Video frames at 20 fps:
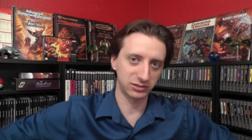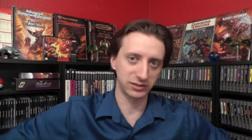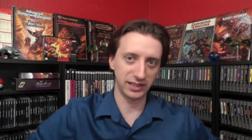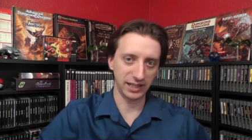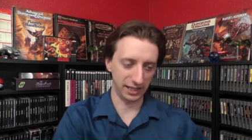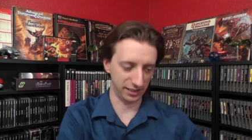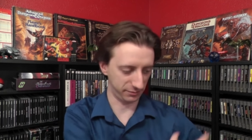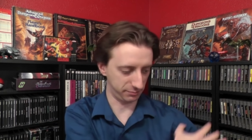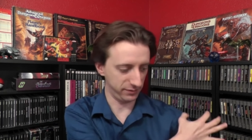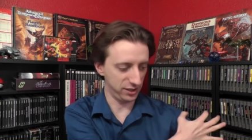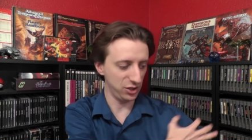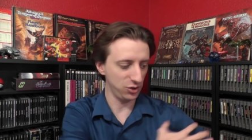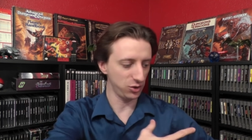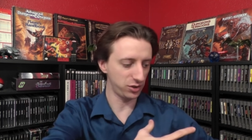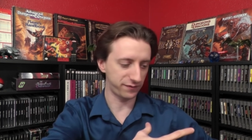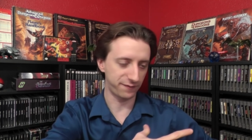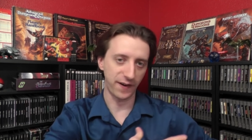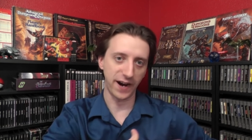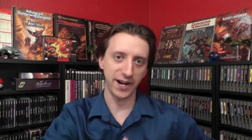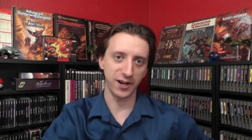got huge
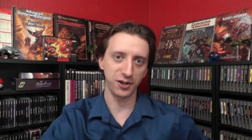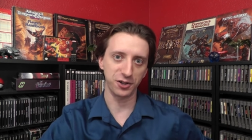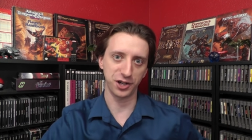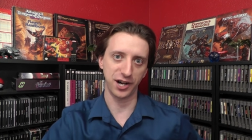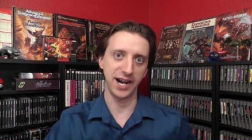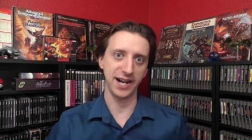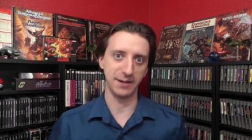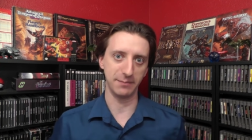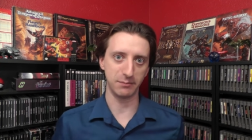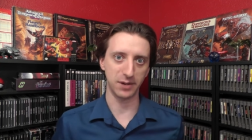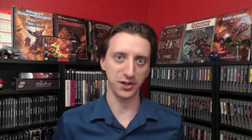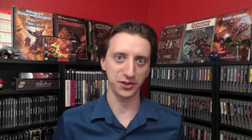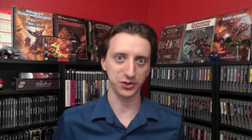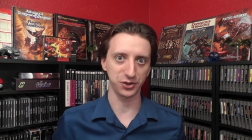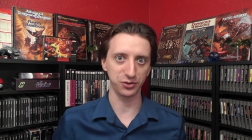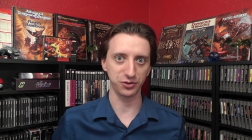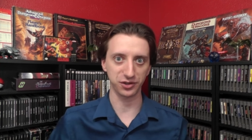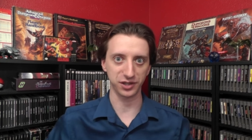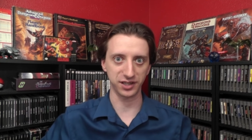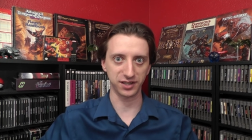fire giant
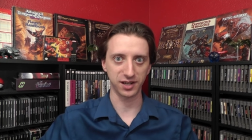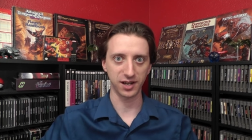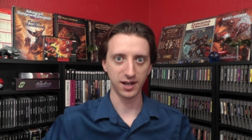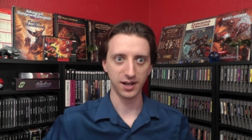muscles, he